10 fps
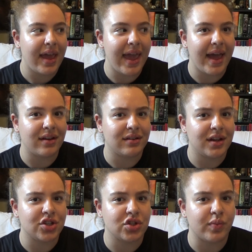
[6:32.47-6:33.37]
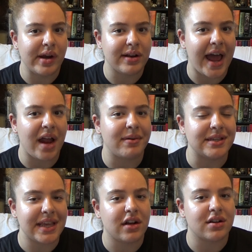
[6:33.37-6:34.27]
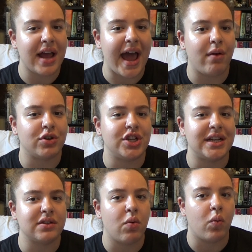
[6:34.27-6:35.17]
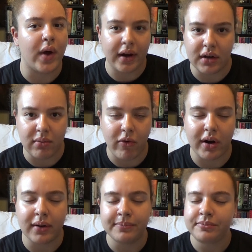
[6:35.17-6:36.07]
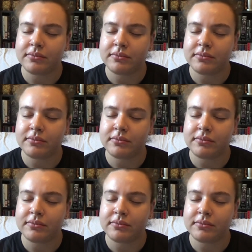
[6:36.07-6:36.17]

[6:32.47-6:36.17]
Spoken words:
And it's just weird it had to be his Laker hat, which he doesn't wear anymore.